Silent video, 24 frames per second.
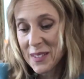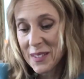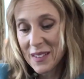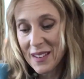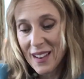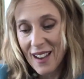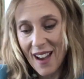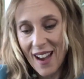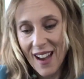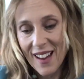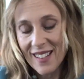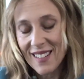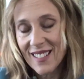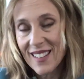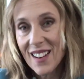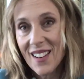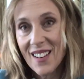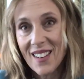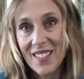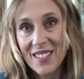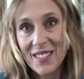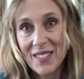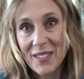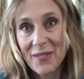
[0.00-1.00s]
I don't
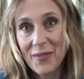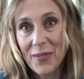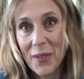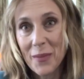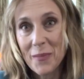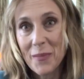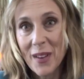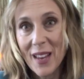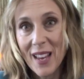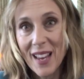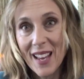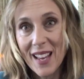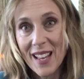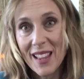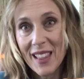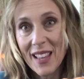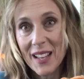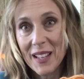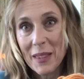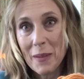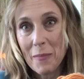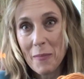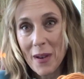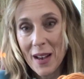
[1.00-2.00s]
know, for me,
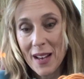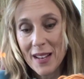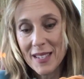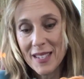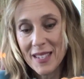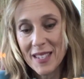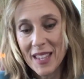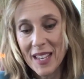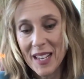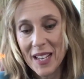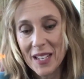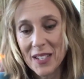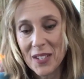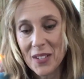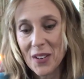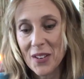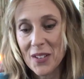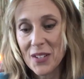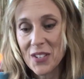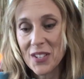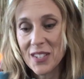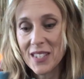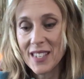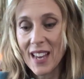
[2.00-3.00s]
like the best things are
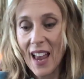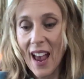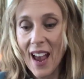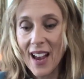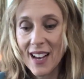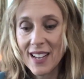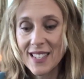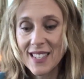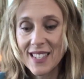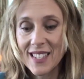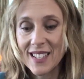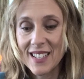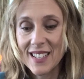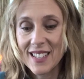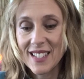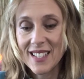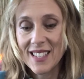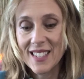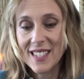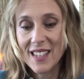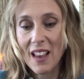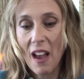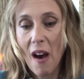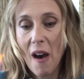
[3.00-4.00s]
just
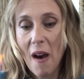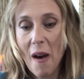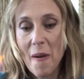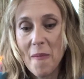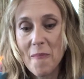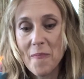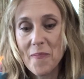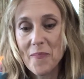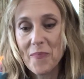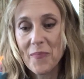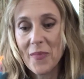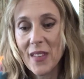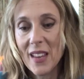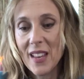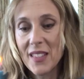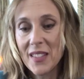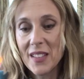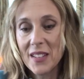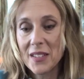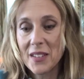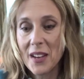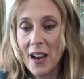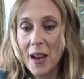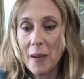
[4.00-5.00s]
accidents. In the
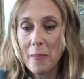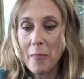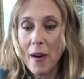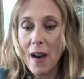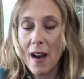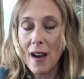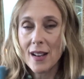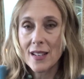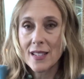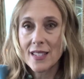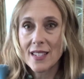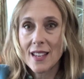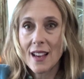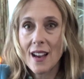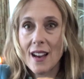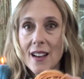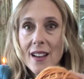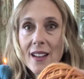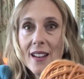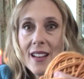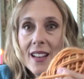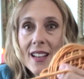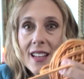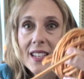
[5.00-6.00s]
dye pots,
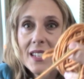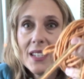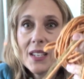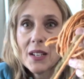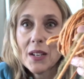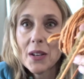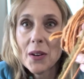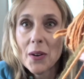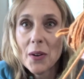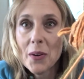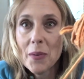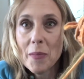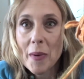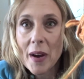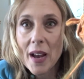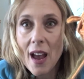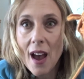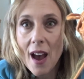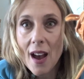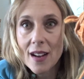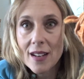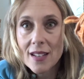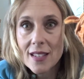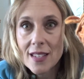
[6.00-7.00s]
by
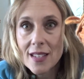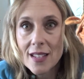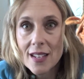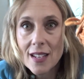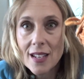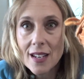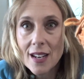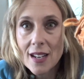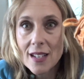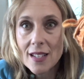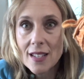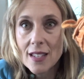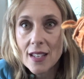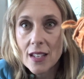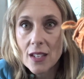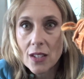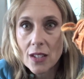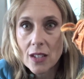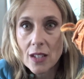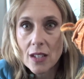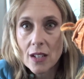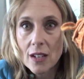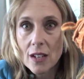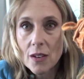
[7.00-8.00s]
accident, I said,
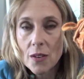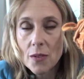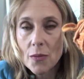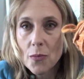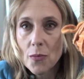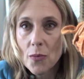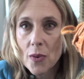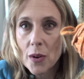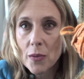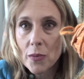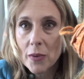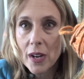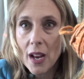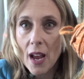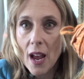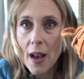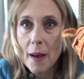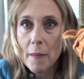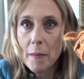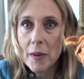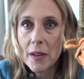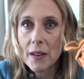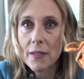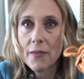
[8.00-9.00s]
what would
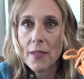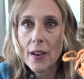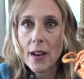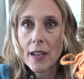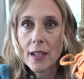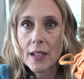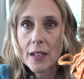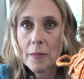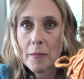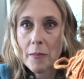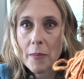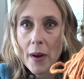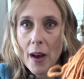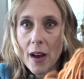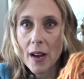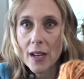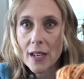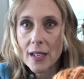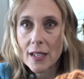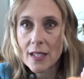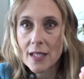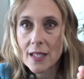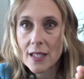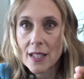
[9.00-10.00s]
happen if I
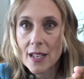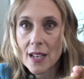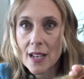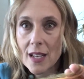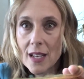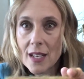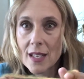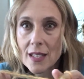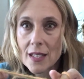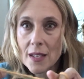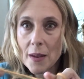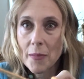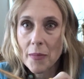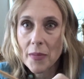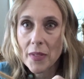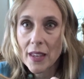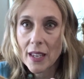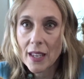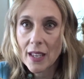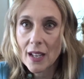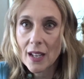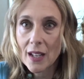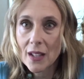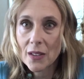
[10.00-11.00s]
combined
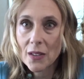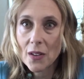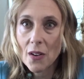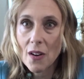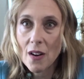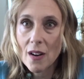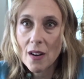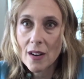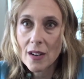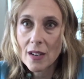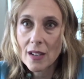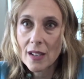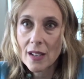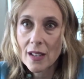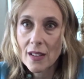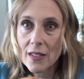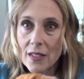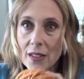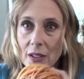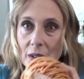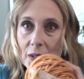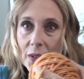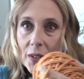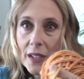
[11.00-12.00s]
something along
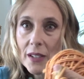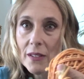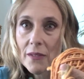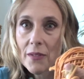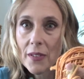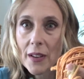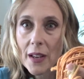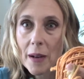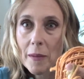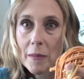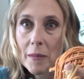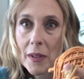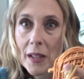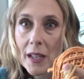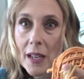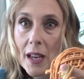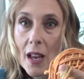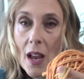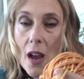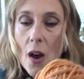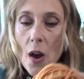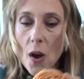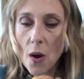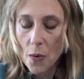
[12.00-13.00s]
the green family
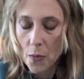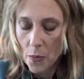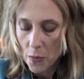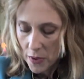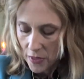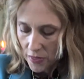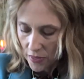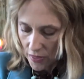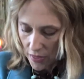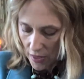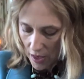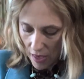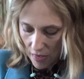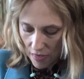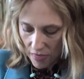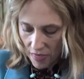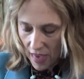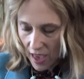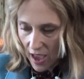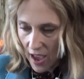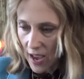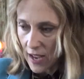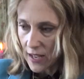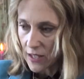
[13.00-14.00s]
with
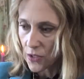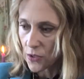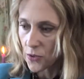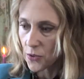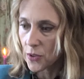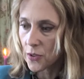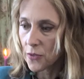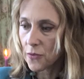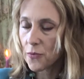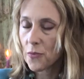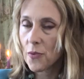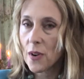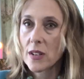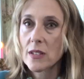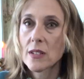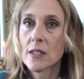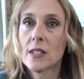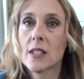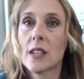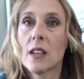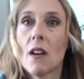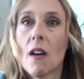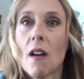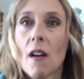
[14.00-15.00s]
that sort of
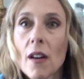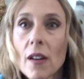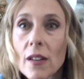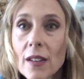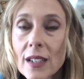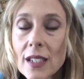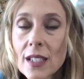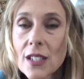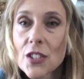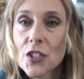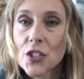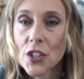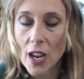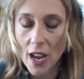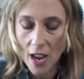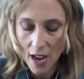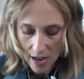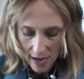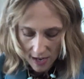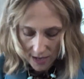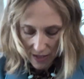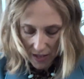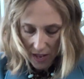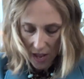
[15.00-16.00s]
rusty orange?
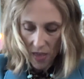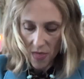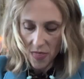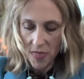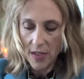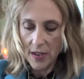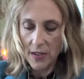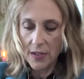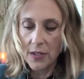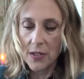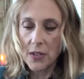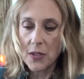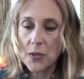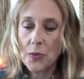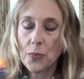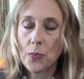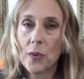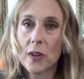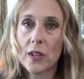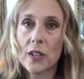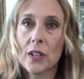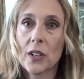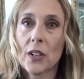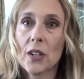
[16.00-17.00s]
And this is
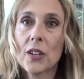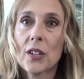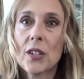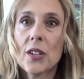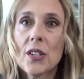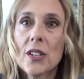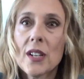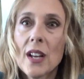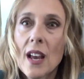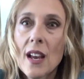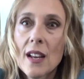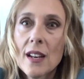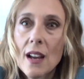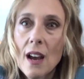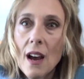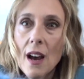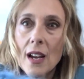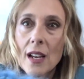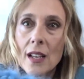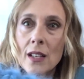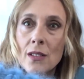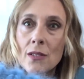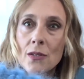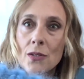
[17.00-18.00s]
what occurred. And
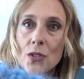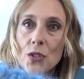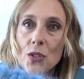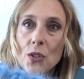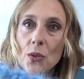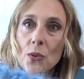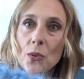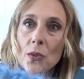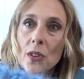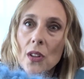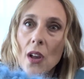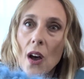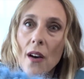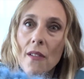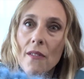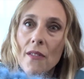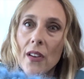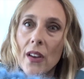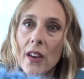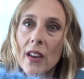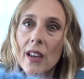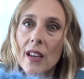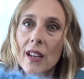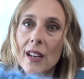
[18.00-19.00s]
I do love
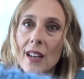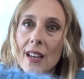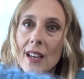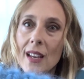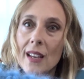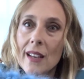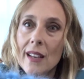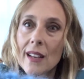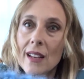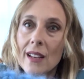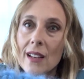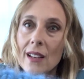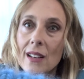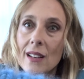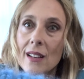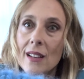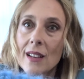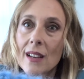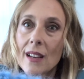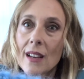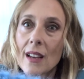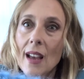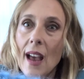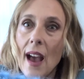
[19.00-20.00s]
it. It
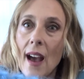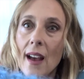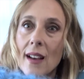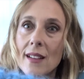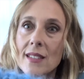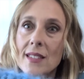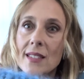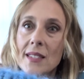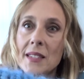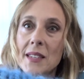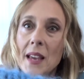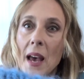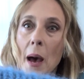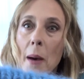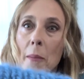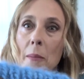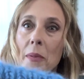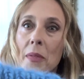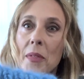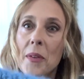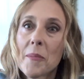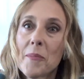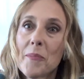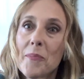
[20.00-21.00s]
adds depth,
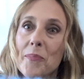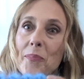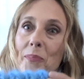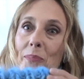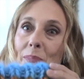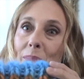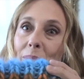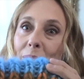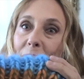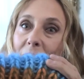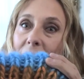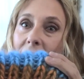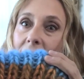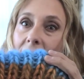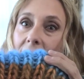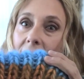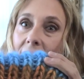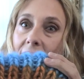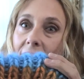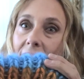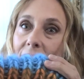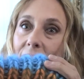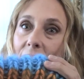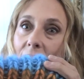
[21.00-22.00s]

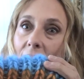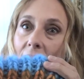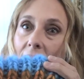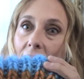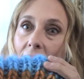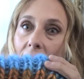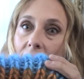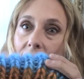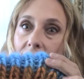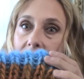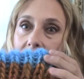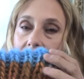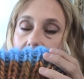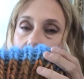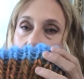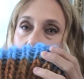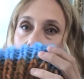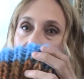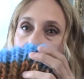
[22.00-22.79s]
is all I have to say.